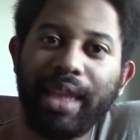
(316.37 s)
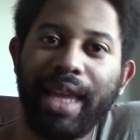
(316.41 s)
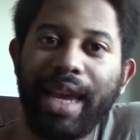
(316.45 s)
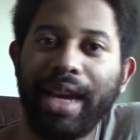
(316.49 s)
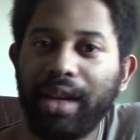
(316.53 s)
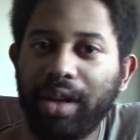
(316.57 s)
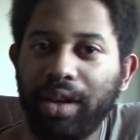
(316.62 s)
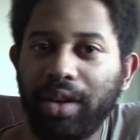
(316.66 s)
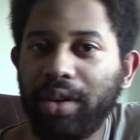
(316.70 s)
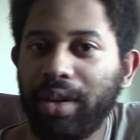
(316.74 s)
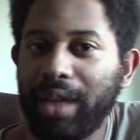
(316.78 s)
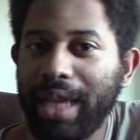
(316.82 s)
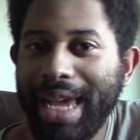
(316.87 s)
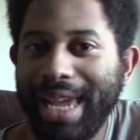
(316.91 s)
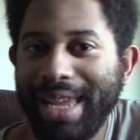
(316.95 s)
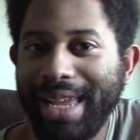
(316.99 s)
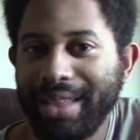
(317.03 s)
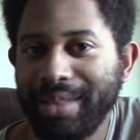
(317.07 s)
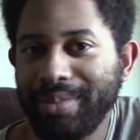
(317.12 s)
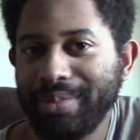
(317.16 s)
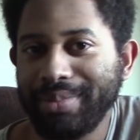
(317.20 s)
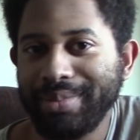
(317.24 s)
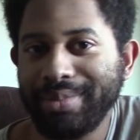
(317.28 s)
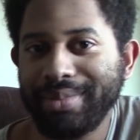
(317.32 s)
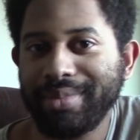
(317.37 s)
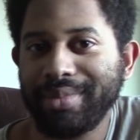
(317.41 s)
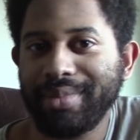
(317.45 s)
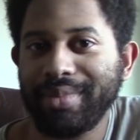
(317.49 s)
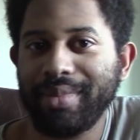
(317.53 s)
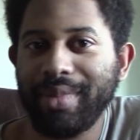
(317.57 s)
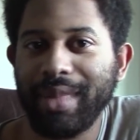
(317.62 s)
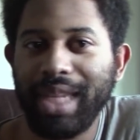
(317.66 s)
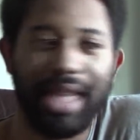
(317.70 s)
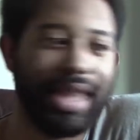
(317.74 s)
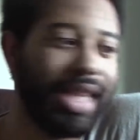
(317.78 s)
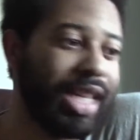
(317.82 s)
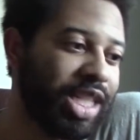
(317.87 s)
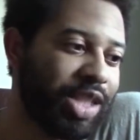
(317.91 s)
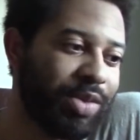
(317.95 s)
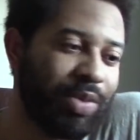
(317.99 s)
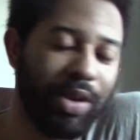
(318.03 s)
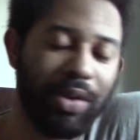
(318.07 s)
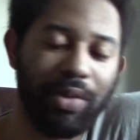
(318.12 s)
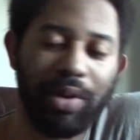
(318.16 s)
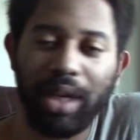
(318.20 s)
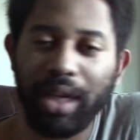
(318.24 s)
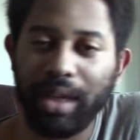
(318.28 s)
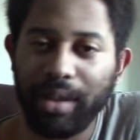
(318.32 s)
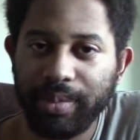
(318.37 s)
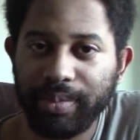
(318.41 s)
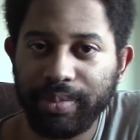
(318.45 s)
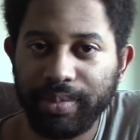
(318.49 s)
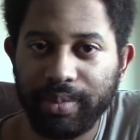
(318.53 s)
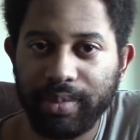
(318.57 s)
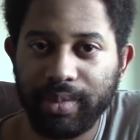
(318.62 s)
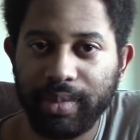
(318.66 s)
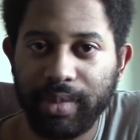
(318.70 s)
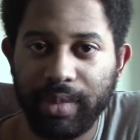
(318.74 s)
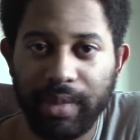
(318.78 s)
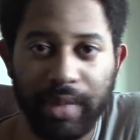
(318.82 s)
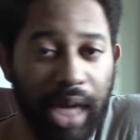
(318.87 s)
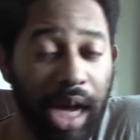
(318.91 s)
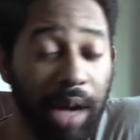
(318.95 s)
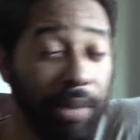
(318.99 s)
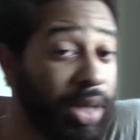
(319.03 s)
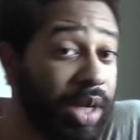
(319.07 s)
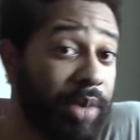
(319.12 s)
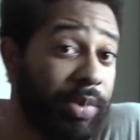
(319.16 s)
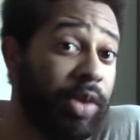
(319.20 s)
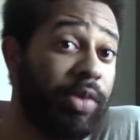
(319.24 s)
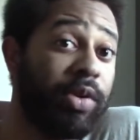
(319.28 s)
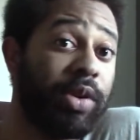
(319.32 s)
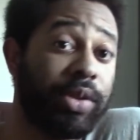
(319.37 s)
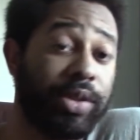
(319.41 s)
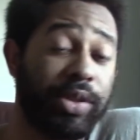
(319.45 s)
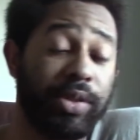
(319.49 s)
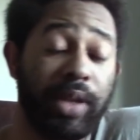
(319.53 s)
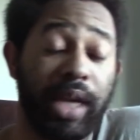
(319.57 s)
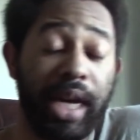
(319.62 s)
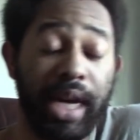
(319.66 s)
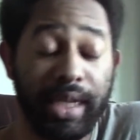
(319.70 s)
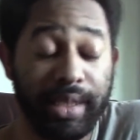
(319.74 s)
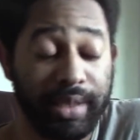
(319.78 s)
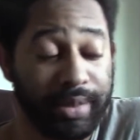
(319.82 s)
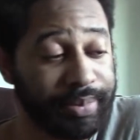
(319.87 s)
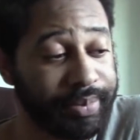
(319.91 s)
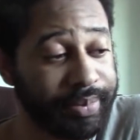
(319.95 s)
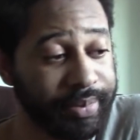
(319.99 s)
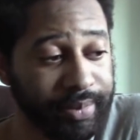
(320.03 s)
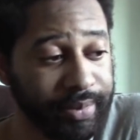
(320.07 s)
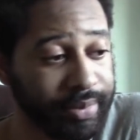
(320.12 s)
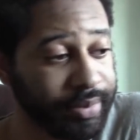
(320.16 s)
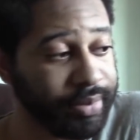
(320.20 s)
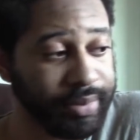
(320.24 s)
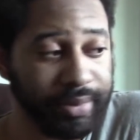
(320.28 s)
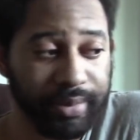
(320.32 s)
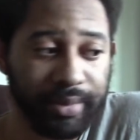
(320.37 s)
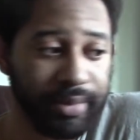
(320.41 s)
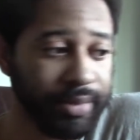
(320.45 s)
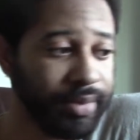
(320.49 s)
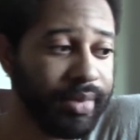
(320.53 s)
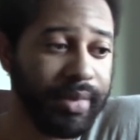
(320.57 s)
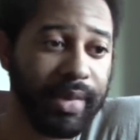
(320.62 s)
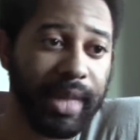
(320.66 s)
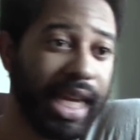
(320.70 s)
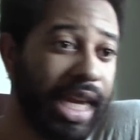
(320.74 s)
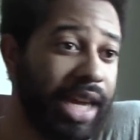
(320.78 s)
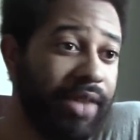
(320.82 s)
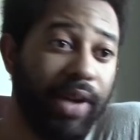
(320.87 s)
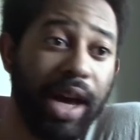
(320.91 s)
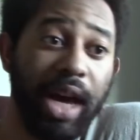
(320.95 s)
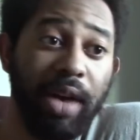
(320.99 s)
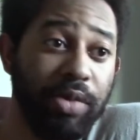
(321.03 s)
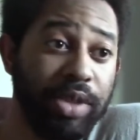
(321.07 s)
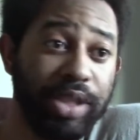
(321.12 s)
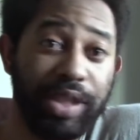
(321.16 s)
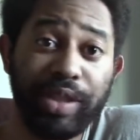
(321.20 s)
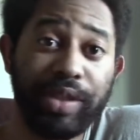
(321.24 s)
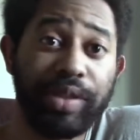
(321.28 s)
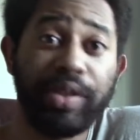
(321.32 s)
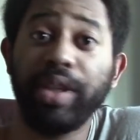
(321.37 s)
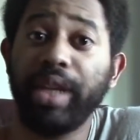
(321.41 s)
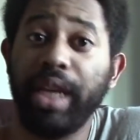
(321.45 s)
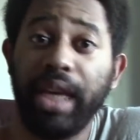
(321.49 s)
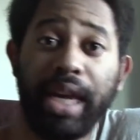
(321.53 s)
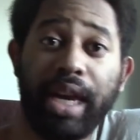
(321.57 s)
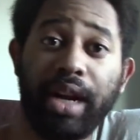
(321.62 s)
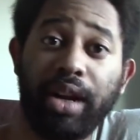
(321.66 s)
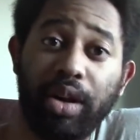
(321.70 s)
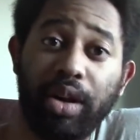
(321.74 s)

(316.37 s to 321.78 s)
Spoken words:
that girl at? And let's be real. I'm gonna be real with you guys. If I was just looking at